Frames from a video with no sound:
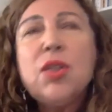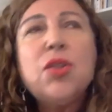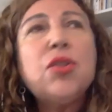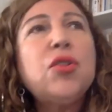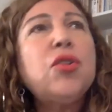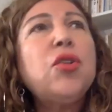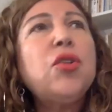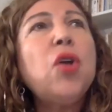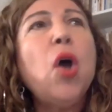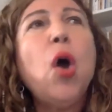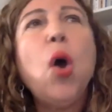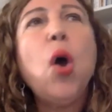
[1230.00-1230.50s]

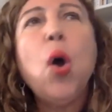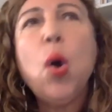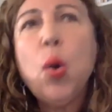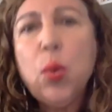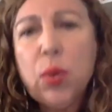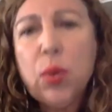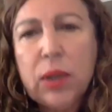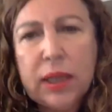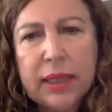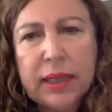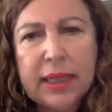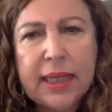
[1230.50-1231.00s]

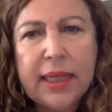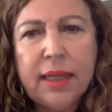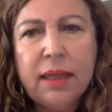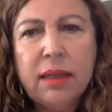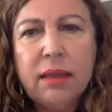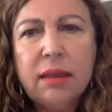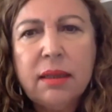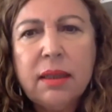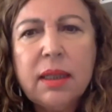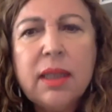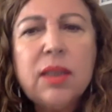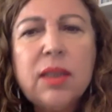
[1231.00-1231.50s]
totally,
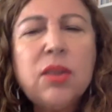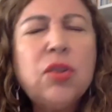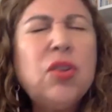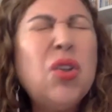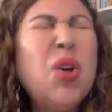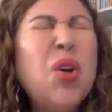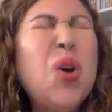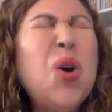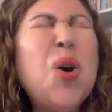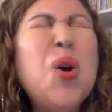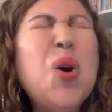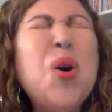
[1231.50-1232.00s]

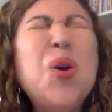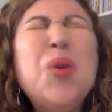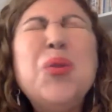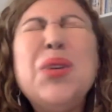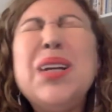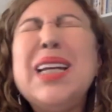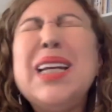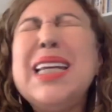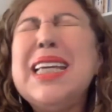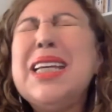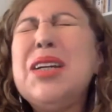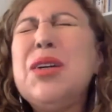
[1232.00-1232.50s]

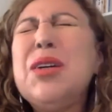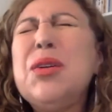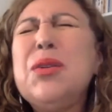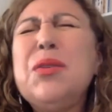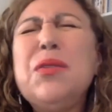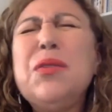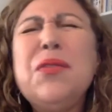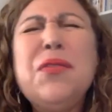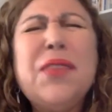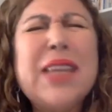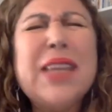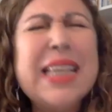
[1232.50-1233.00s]
totally
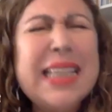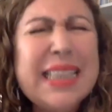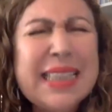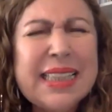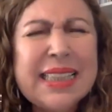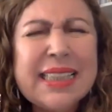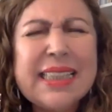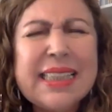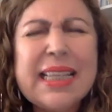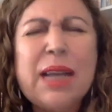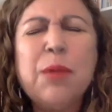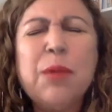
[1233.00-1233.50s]

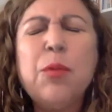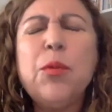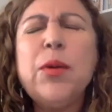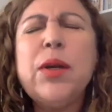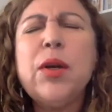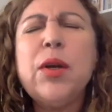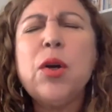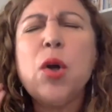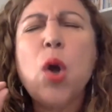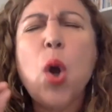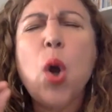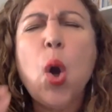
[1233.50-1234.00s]
convinced that
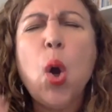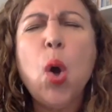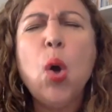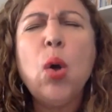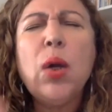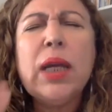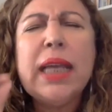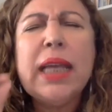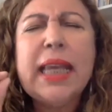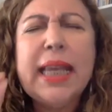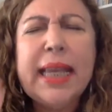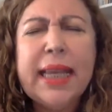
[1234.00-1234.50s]
we're all
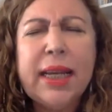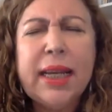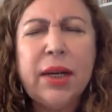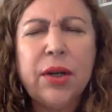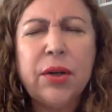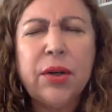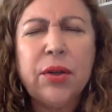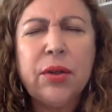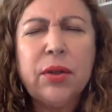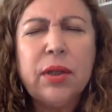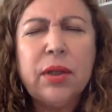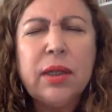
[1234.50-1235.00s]

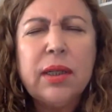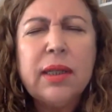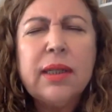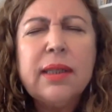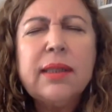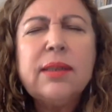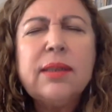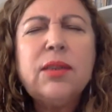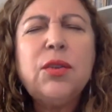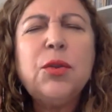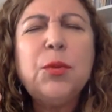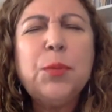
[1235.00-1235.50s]
here
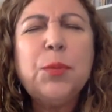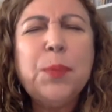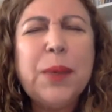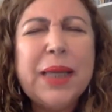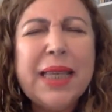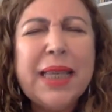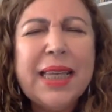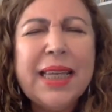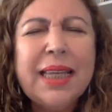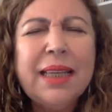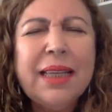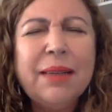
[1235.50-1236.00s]
to
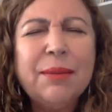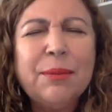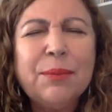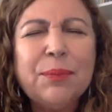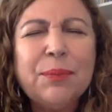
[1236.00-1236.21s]
be